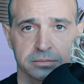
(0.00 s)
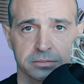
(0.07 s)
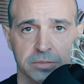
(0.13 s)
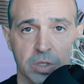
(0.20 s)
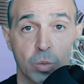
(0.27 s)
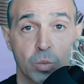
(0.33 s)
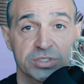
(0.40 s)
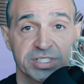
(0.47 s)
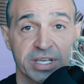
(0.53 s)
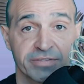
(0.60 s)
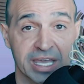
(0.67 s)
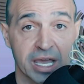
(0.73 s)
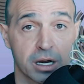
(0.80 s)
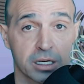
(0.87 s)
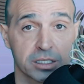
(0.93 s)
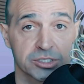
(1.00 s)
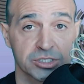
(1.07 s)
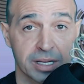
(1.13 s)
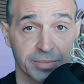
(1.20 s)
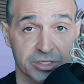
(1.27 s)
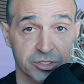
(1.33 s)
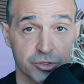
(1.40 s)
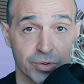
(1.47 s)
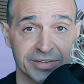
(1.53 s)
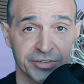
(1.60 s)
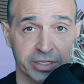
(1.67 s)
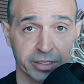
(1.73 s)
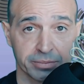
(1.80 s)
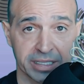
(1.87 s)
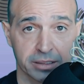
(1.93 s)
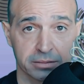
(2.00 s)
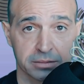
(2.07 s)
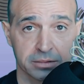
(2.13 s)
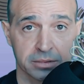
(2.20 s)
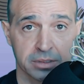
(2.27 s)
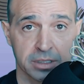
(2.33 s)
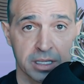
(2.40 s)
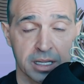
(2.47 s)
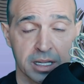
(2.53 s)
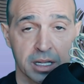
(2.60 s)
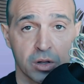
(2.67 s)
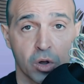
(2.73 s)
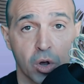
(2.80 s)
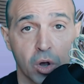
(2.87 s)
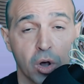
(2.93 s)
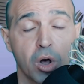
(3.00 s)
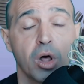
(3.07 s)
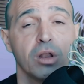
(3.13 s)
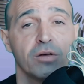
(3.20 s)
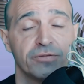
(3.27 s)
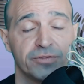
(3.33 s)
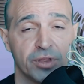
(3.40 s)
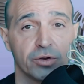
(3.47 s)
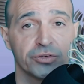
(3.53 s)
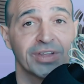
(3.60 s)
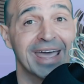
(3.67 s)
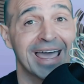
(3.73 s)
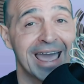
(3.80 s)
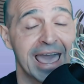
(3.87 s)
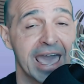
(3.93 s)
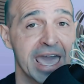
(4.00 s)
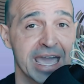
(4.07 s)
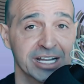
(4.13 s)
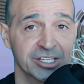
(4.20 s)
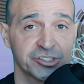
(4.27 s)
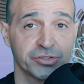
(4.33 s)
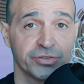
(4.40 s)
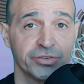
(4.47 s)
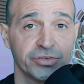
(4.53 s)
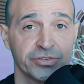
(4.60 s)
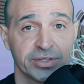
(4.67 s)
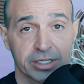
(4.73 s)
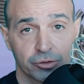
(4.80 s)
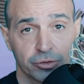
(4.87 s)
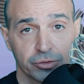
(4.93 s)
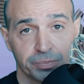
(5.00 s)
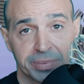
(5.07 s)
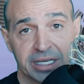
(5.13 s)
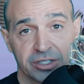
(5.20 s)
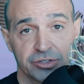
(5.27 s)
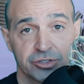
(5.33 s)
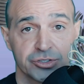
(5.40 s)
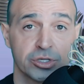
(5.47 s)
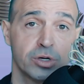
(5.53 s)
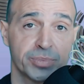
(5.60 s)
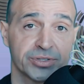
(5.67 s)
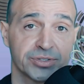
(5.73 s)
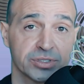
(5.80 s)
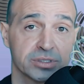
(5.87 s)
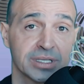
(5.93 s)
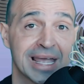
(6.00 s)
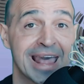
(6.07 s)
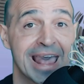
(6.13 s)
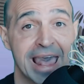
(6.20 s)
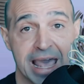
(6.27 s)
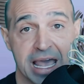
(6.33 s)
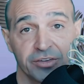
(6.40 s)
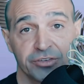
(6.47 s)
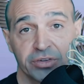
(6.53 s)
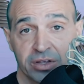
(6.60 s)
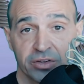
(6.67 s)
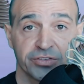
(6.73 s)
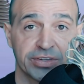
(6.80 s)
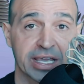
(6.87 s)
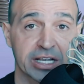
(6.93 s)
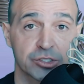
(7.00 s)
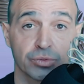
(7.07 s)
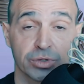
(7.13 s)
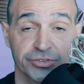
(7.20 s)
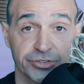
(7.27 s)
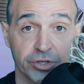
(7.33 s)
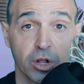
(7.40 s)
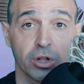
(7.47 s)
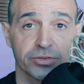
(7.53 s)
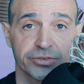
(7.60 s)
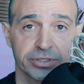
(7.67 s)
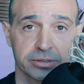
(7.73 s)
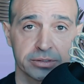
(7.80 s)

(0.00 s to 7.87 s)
was having a hard time undressing me. All of those actions that could be interpreted as sexual assault,